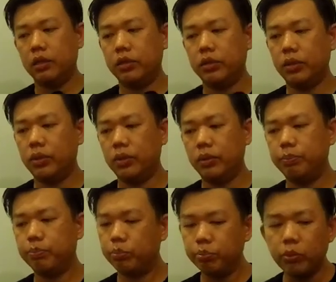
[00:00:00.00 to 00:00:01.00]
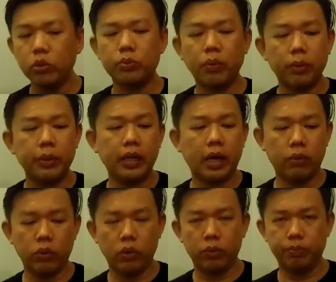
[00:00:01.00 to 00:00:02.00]
So most probably I
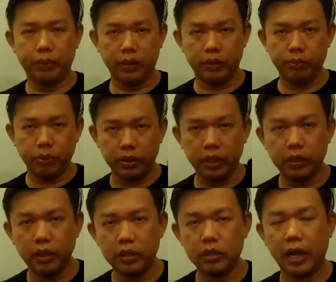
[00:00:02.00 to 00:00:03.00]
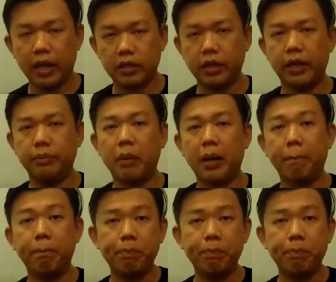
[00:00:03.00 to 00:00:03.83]
will be putting this as like my